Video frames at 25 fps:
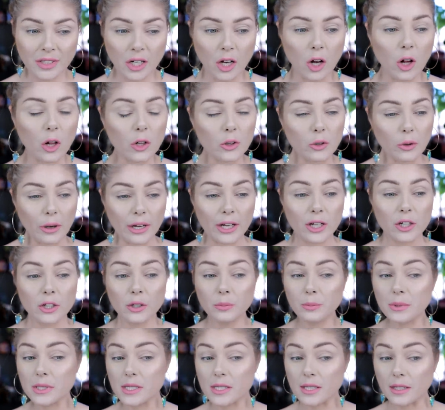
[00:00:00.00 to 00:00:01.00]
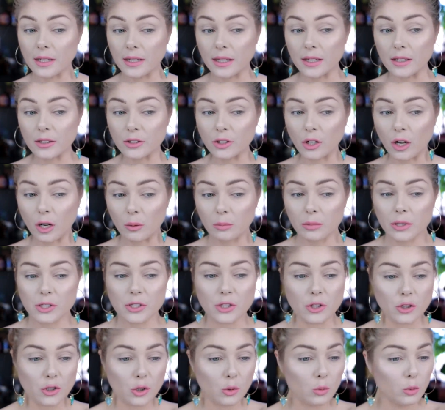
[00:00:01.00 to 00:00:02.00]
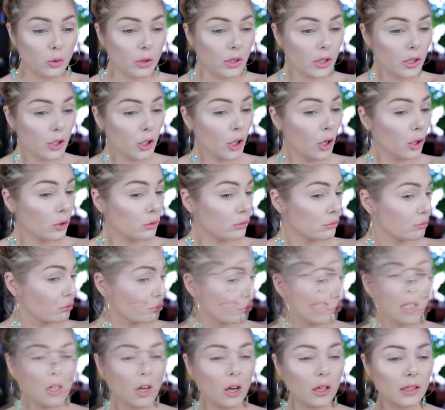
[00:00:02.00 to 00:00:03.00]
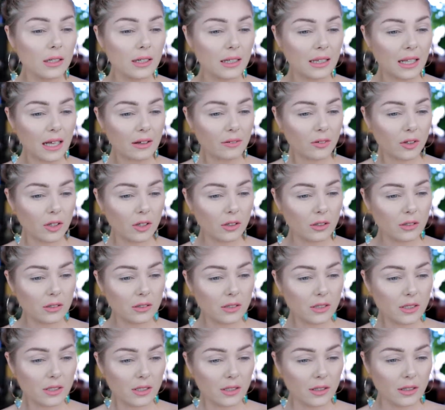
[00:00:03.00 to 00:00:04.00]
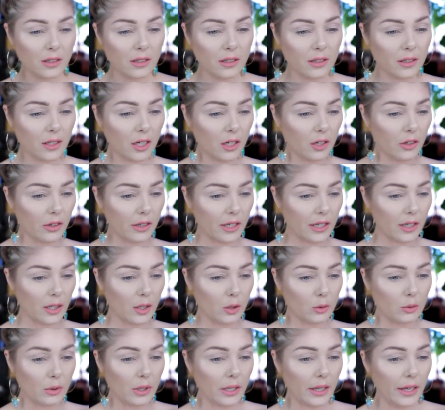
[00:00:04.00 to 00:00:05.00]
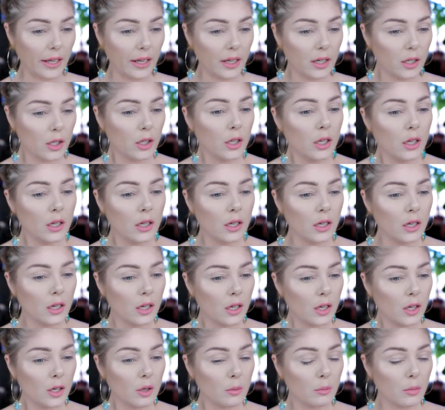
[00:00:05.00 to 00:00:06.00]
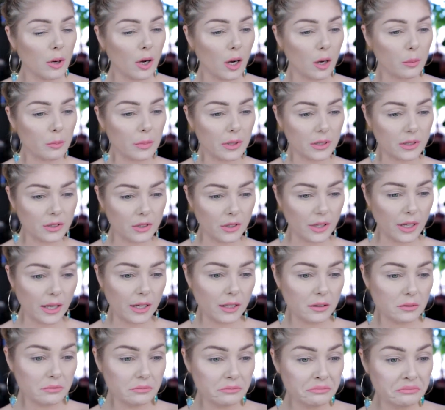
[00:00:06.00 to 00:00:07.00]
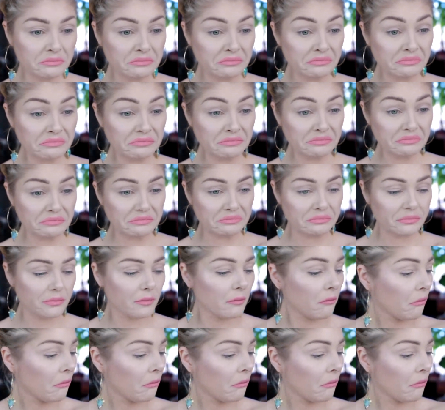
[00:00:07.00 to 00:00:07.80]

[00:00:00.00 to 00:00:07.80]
Although I could be sitting here topless and you wouldn't know. Is it called clavicles? They're looking really poppin' today. Hmm.